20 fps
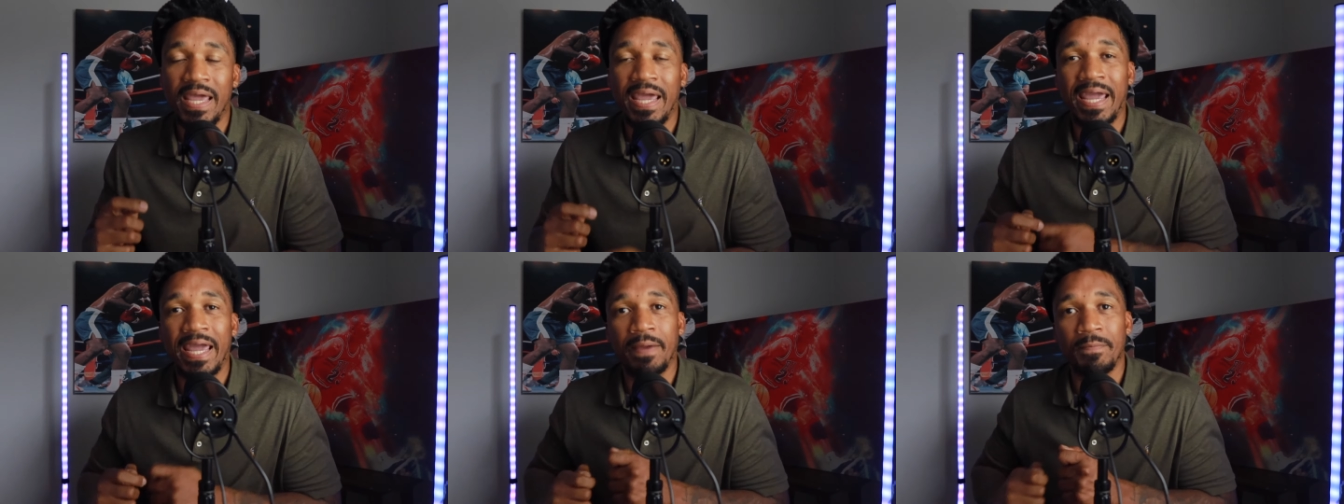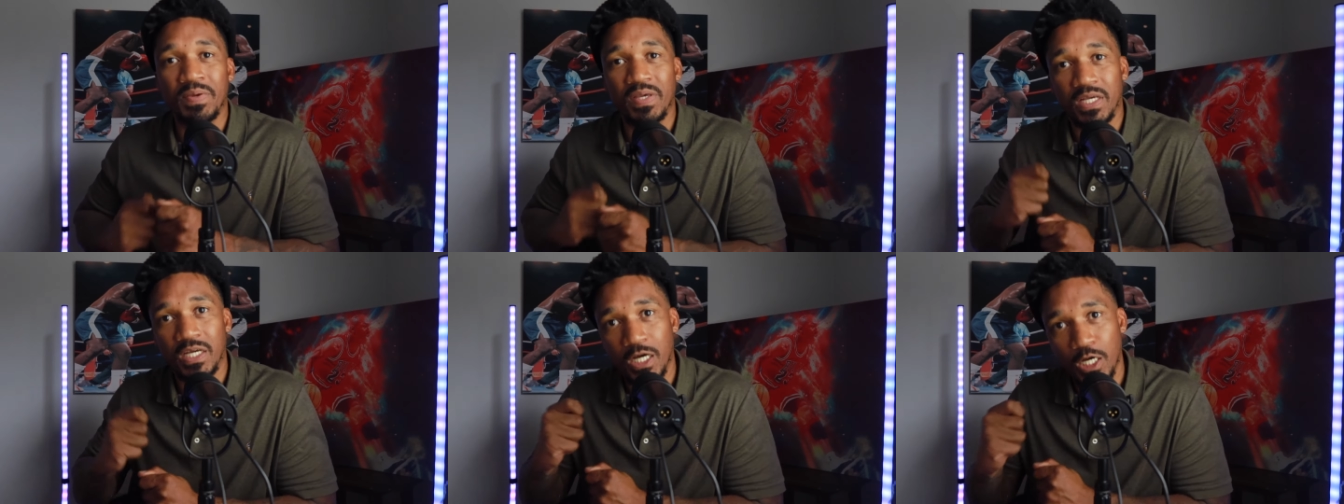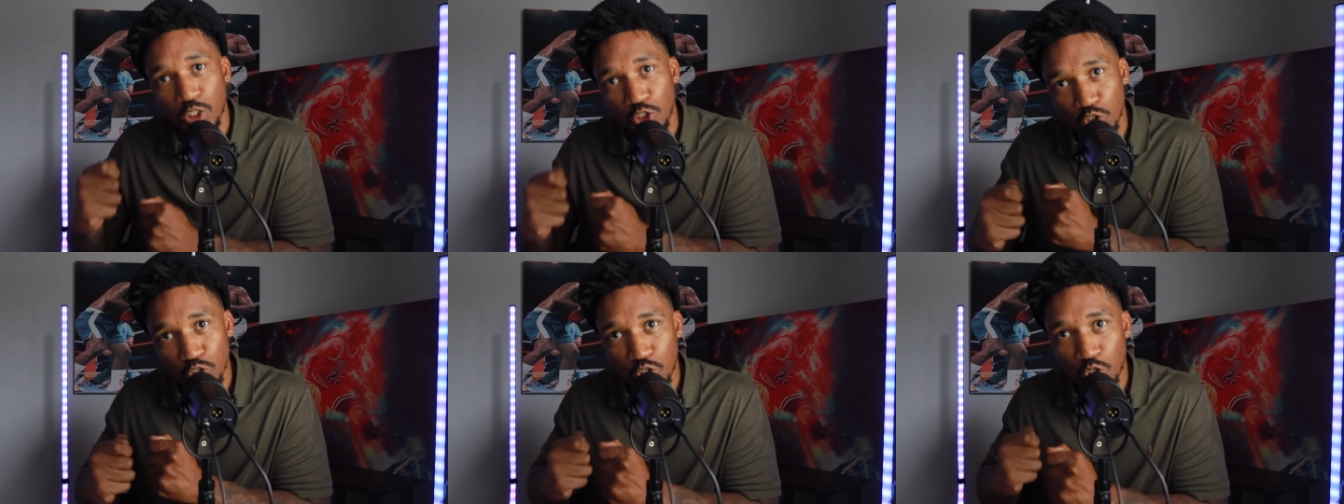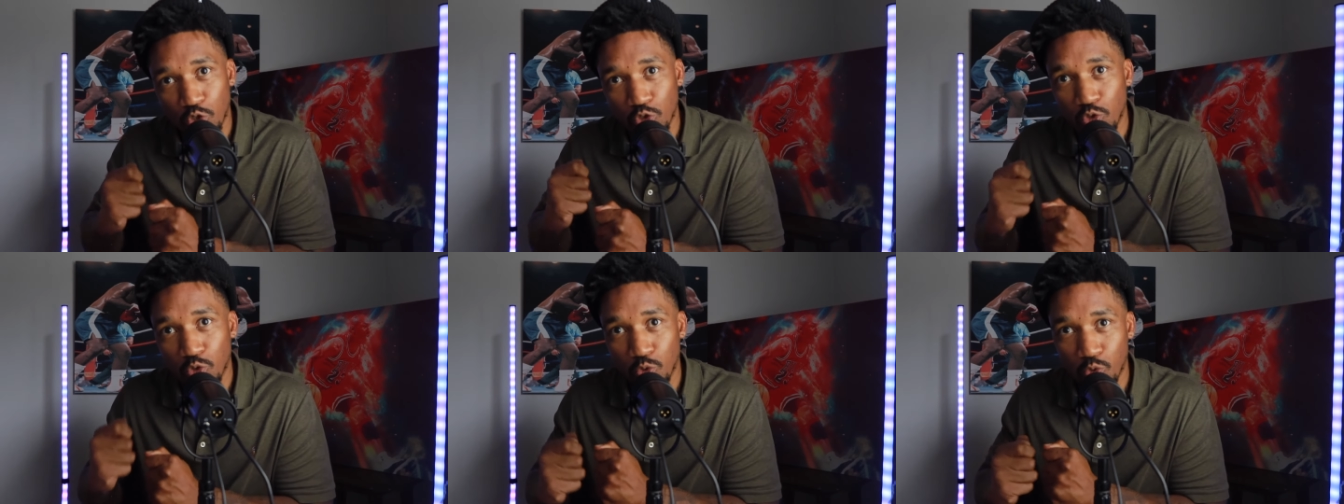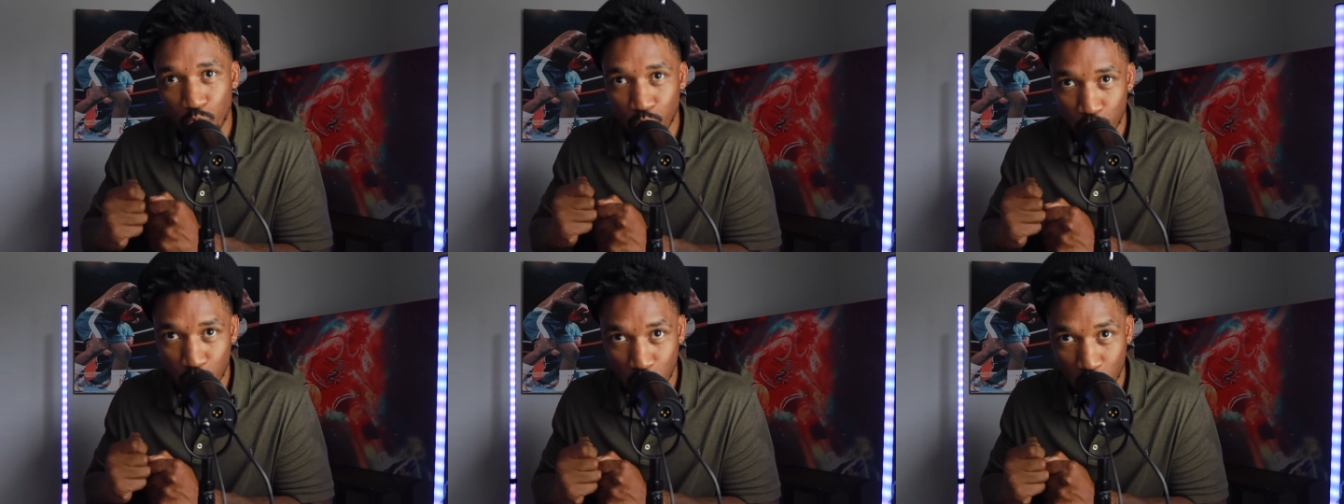And because you don't know
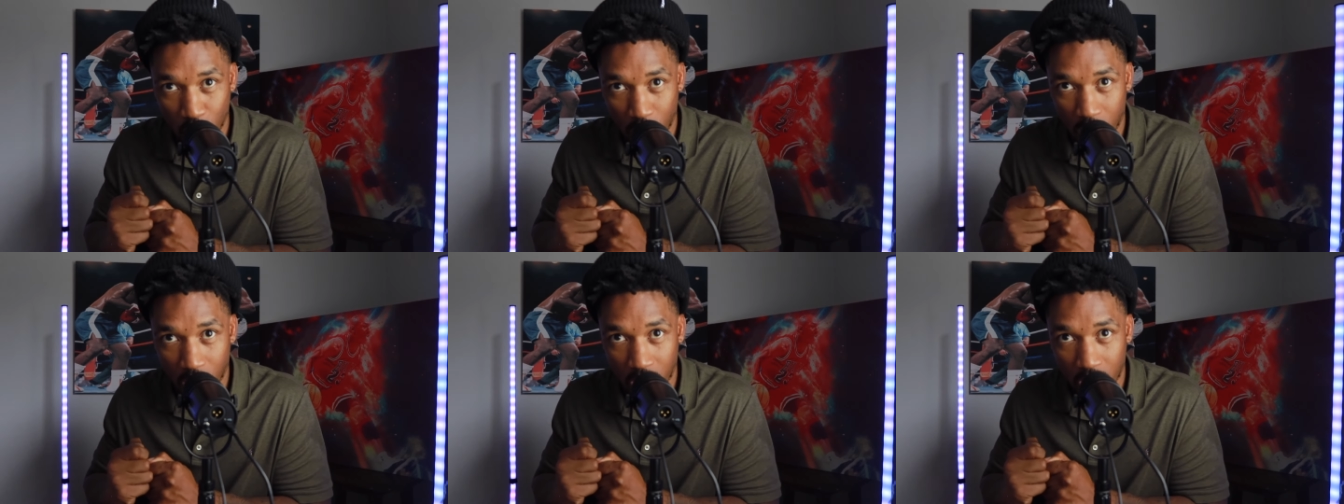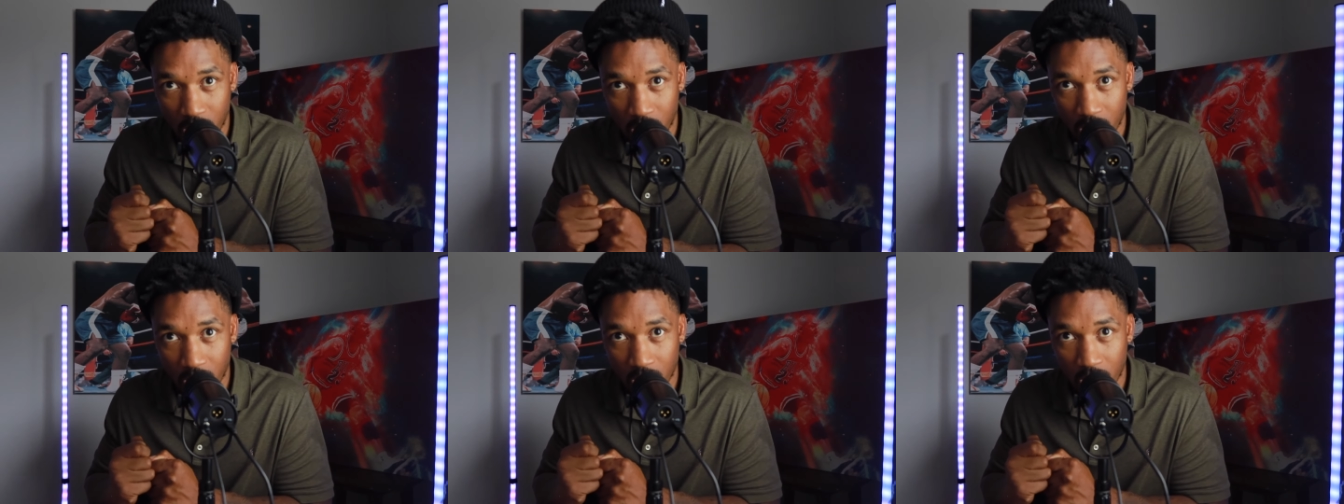who you are,